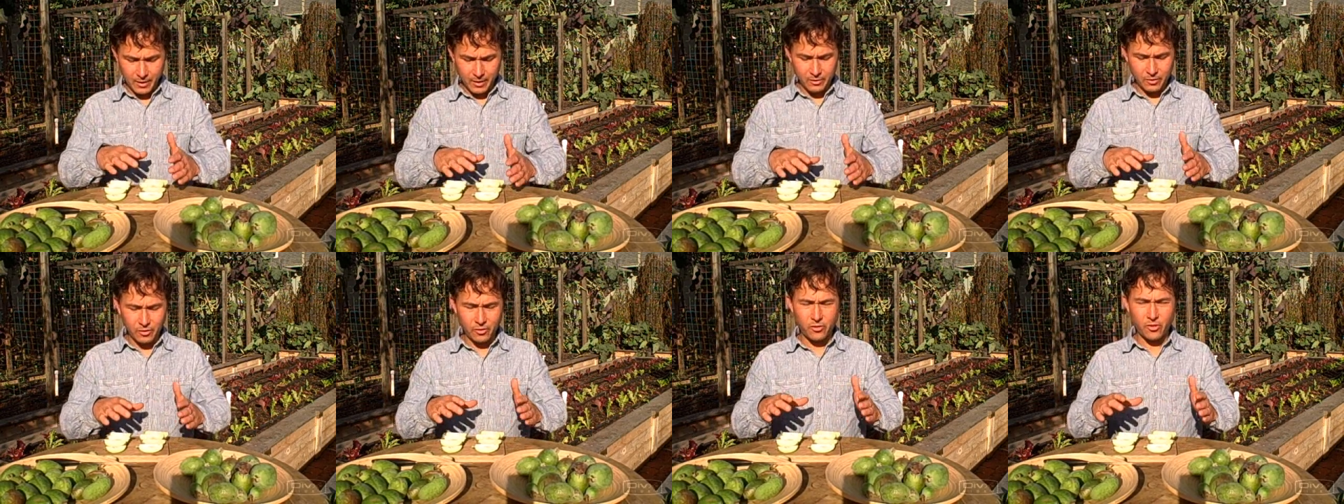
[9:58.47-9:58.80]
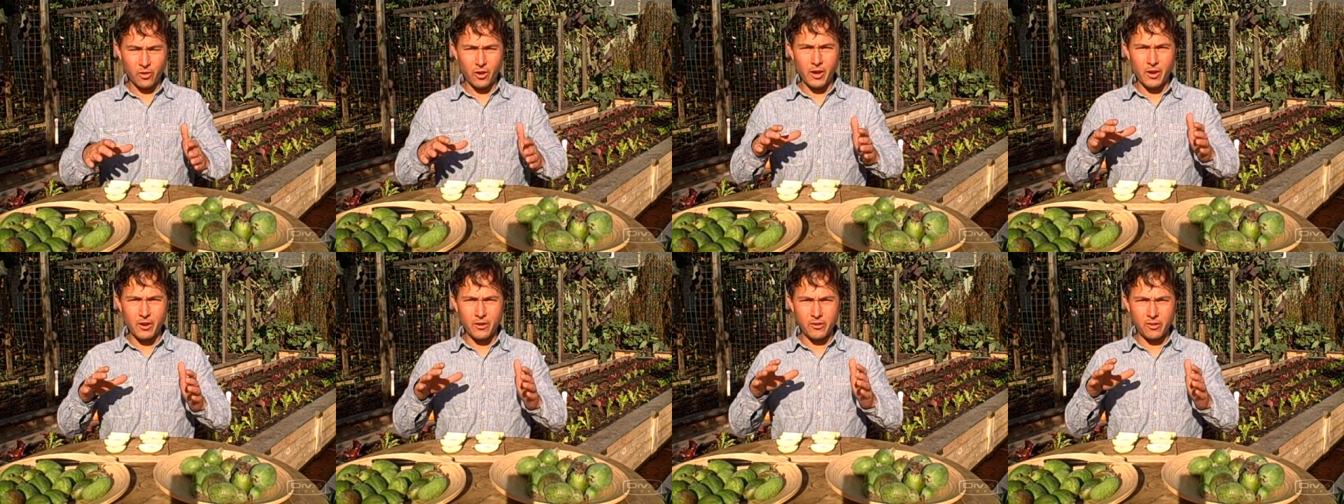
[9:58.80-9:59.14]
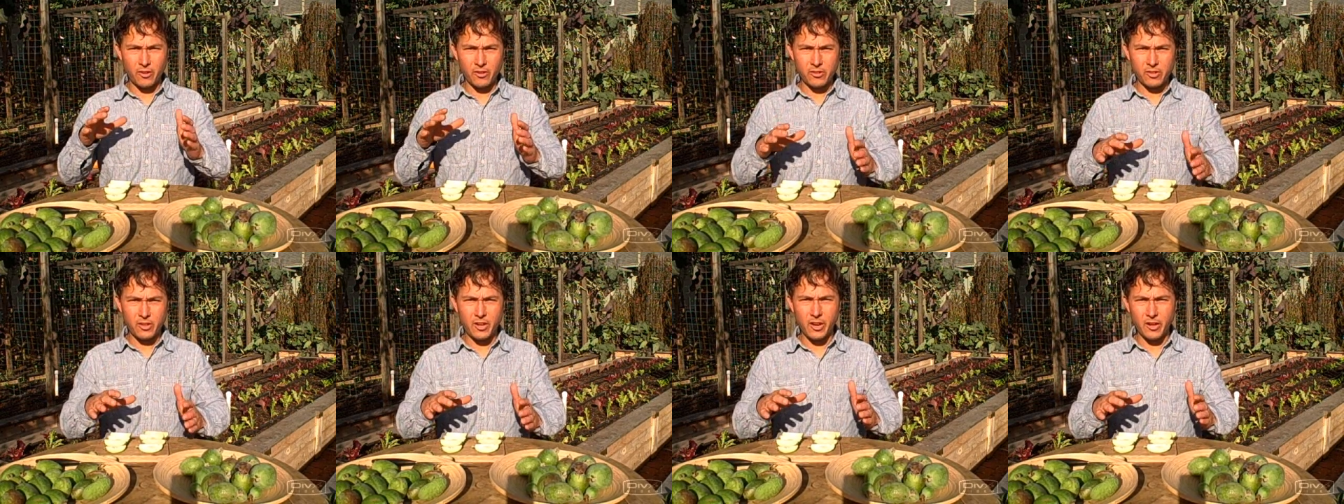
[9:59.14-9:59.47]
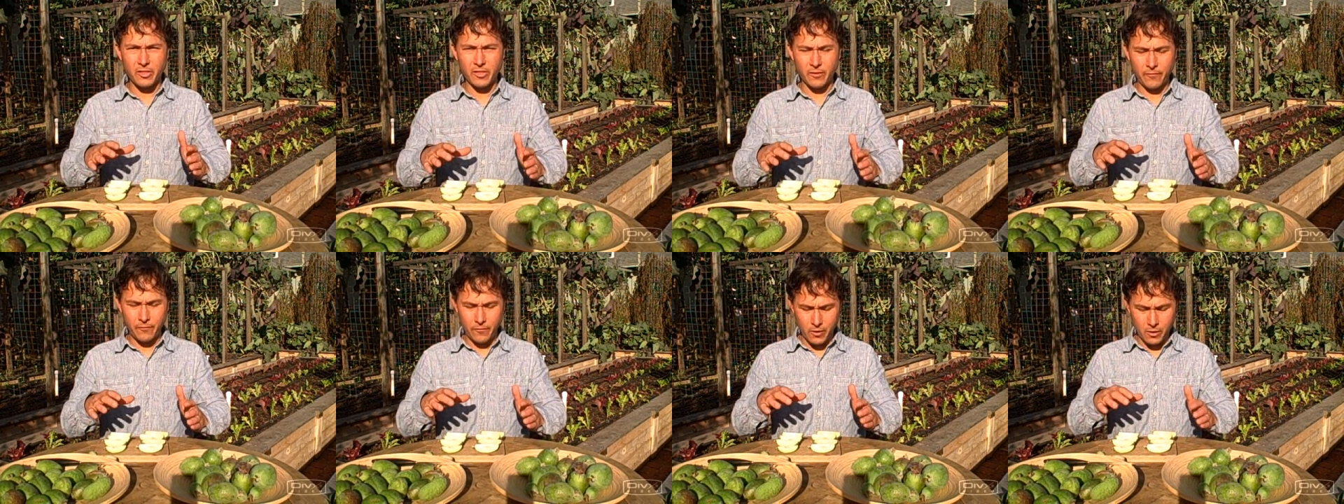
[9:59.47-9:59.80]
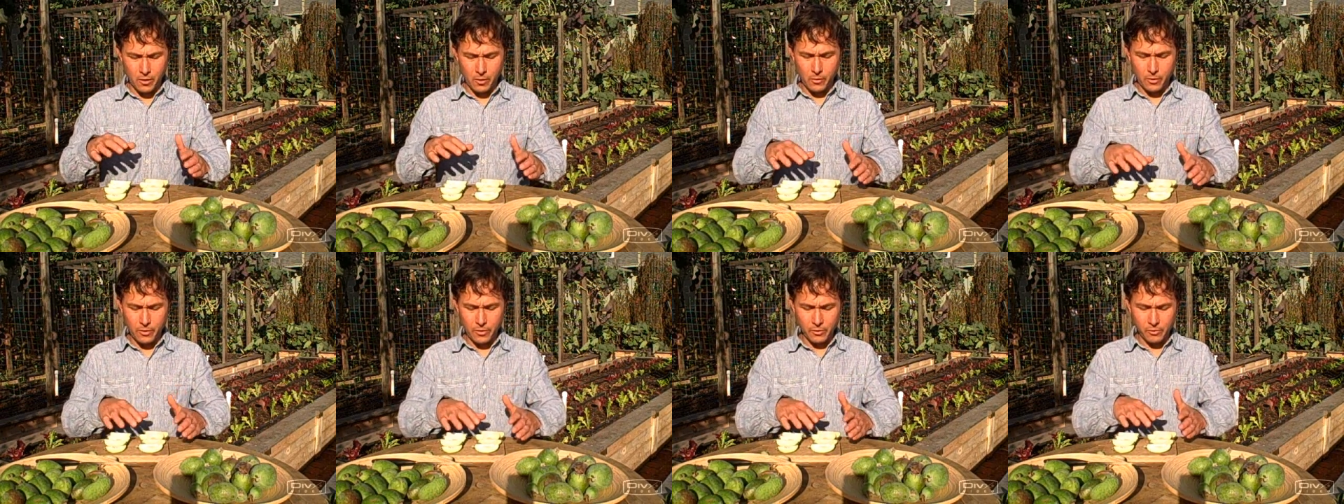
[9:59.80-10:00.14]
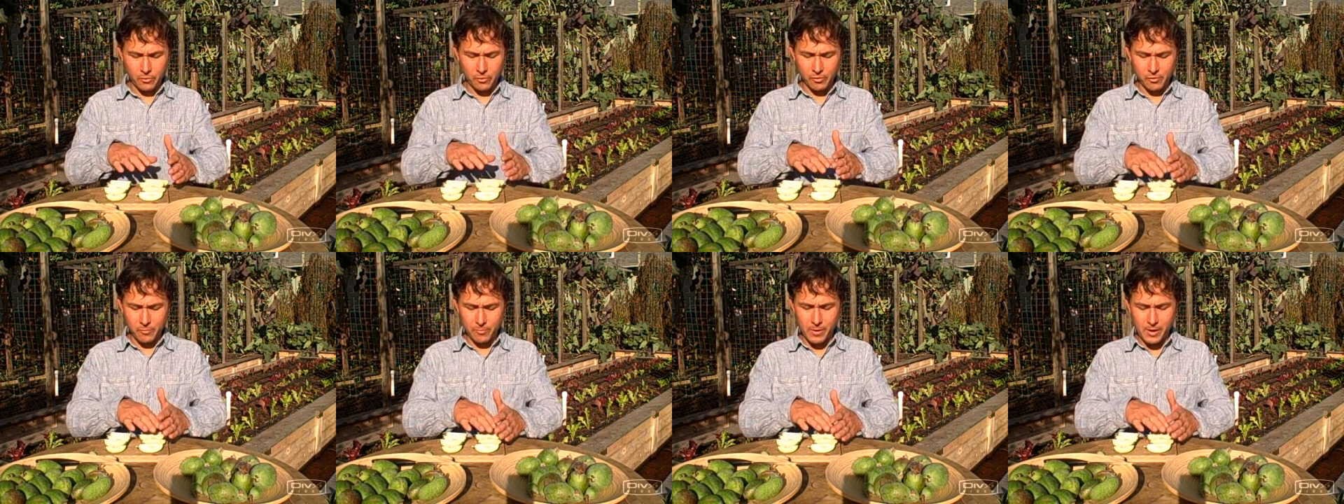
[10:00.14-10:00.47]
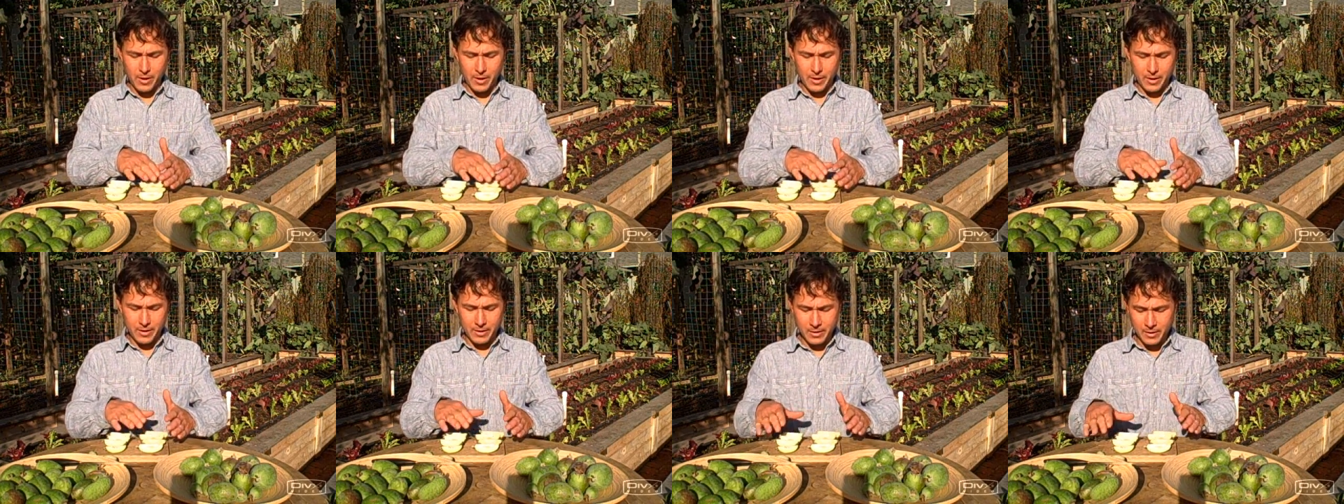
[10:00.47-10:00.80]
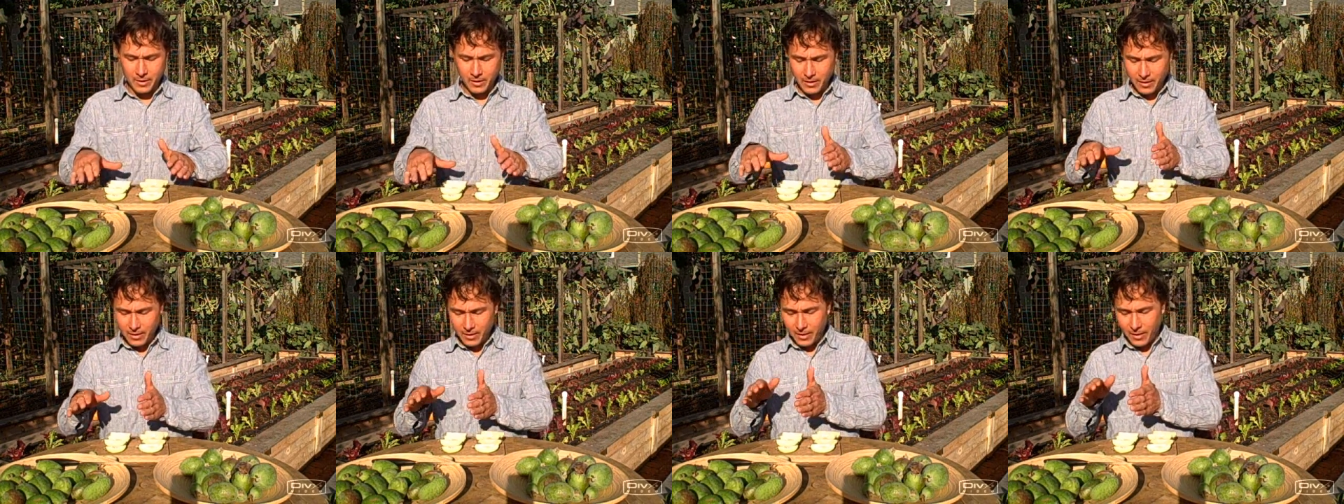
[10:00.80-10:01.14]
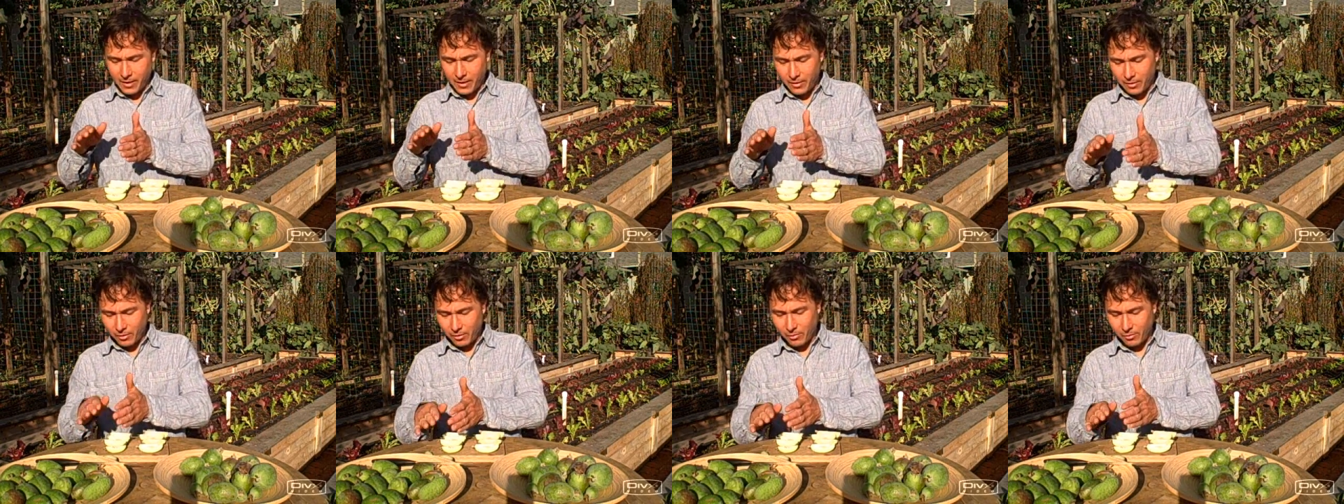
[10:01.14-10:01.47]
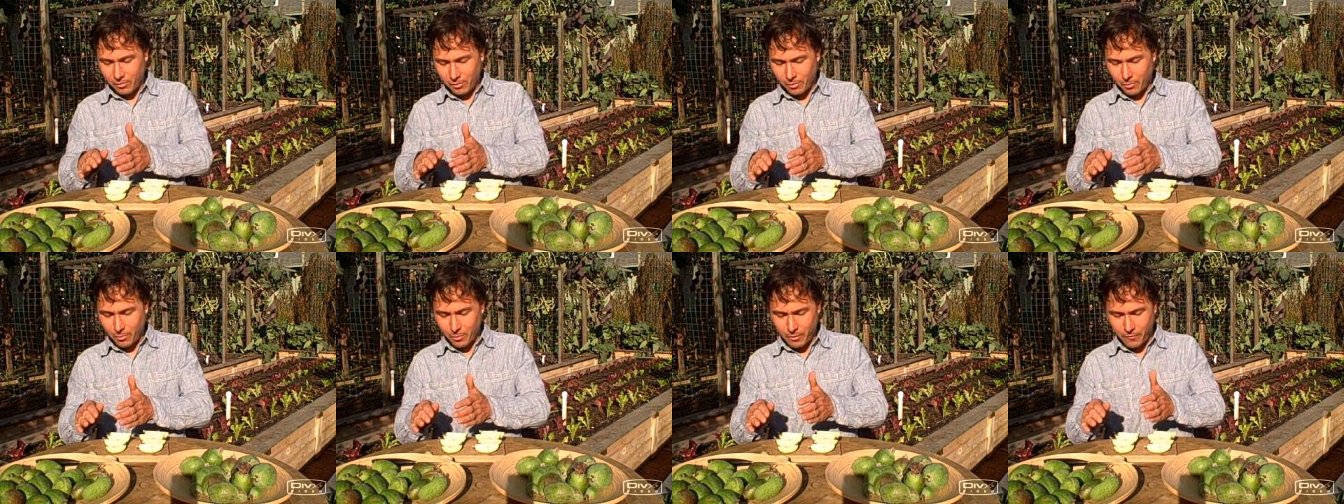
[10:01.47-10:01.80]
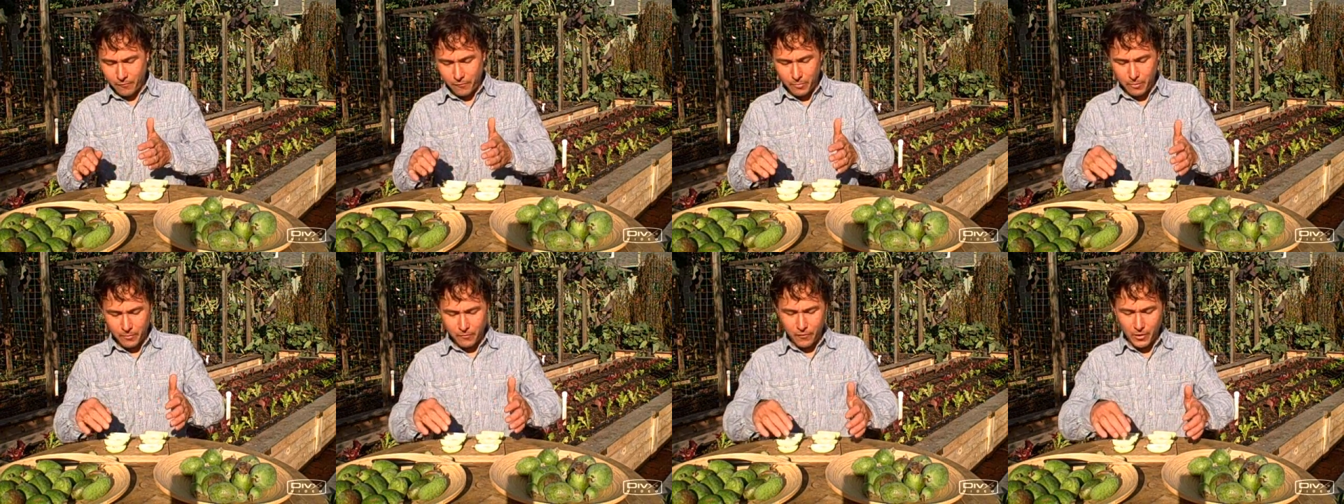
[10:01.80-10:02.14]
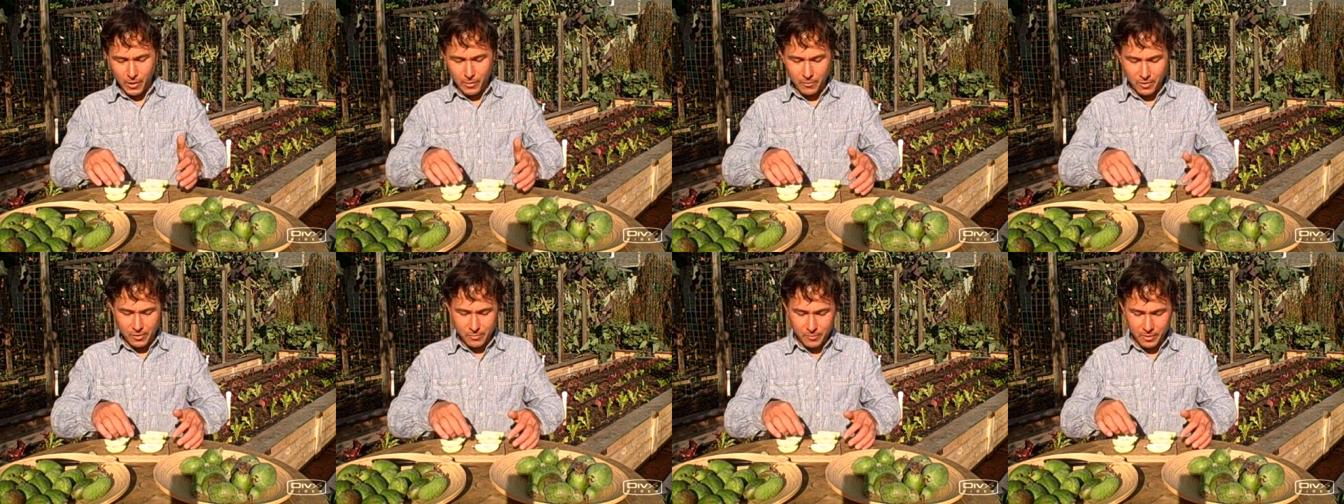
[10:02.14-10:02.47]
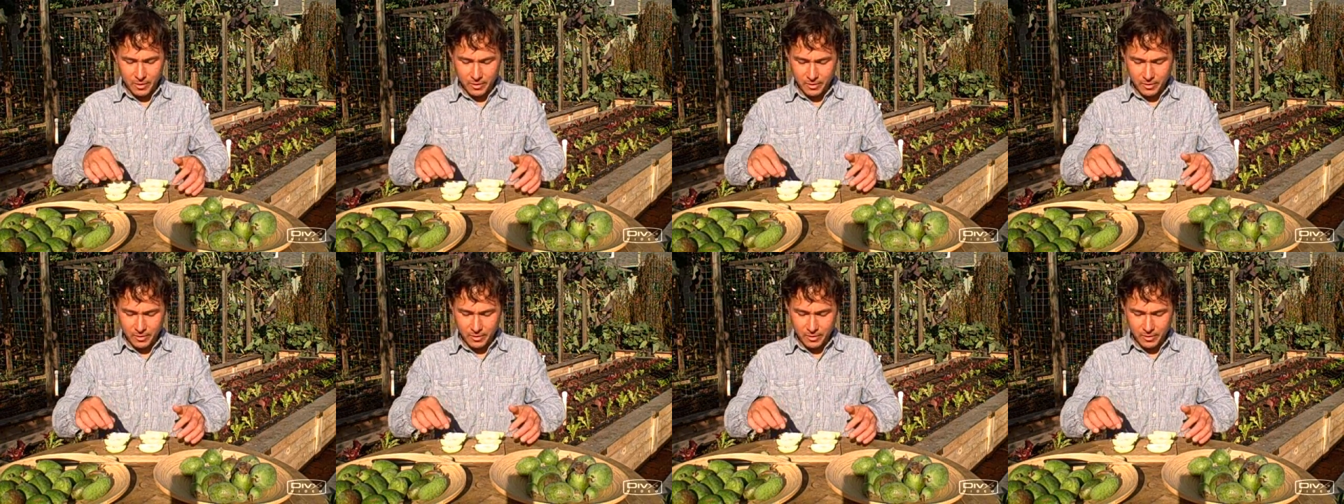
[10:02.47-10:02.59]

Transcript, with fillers: As you saw, I just cut the feijoa. This was mine, and this was the one from the farmer's